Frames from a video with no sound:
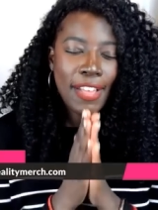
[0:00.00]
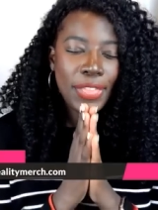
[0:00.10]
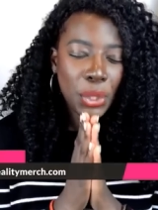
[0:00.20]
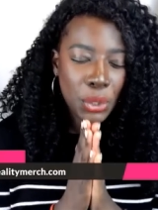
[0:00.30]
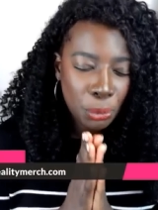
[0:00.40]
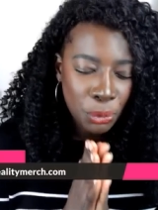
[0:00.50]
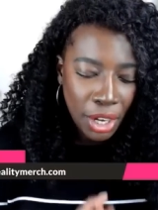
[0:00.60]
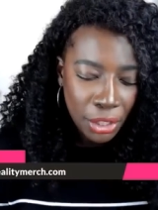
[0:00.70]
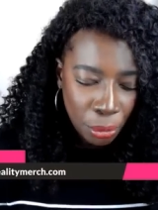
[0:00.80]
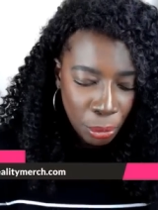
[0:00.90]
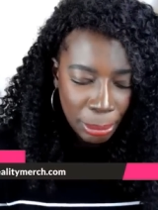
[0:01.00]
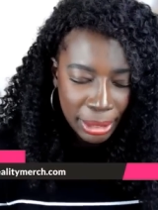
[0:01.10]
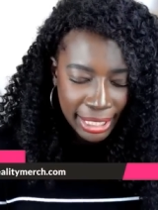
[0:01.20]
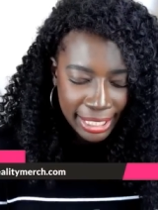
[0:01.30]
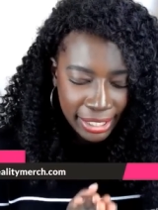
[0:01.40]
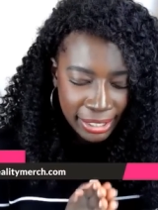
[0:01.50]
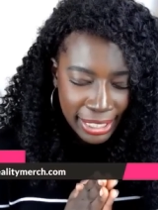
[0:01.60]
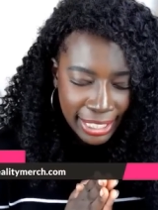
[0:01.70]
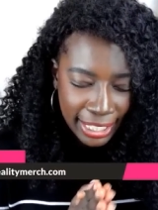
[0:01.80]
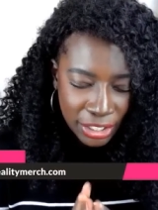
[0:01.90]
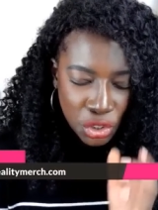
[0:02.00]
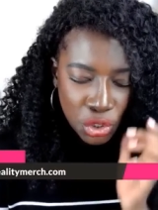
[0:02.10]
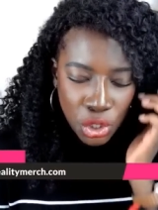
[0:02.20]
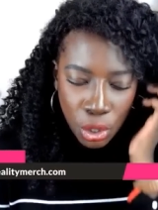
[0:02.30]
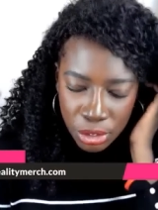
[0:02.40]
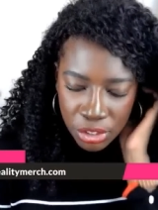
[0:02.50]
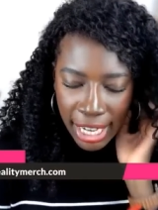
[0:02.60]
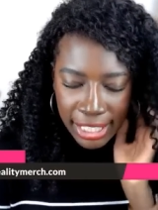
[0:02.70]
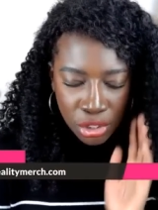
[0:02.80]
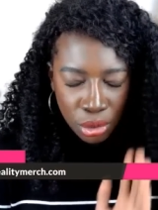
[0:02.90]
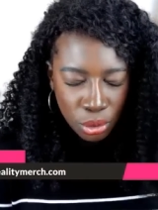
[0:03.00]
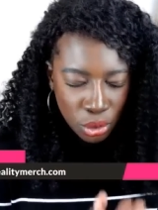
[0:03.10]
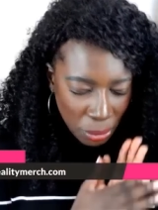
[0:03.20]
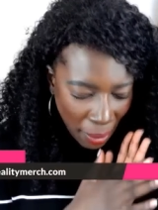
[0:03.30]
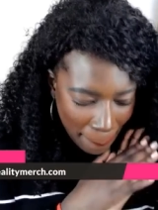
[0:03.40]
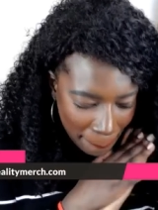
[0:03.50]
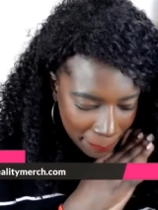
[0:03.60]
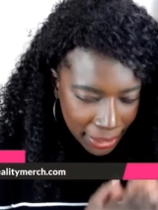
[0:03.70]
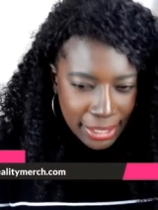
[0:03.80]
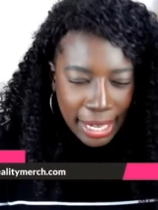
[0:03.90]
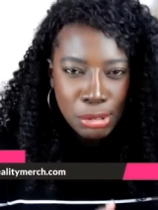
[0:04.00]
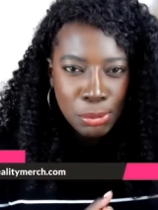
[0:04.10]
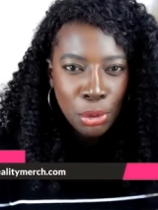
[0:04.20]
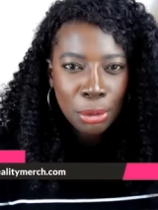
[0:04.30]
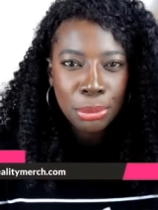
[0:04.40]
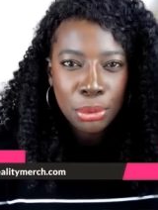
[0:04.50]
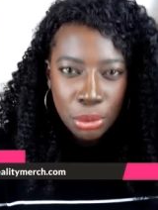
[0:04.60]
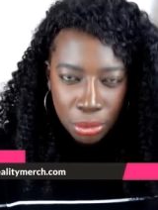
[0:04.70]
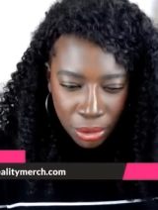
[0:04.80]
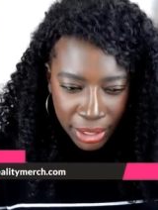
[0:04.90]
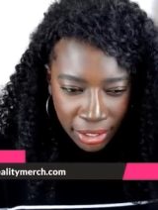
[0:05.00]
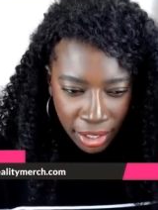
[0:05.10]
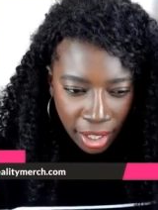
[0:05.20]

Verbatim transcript: that there's another woman that he he's so attracted to who's a million times more beautiful than her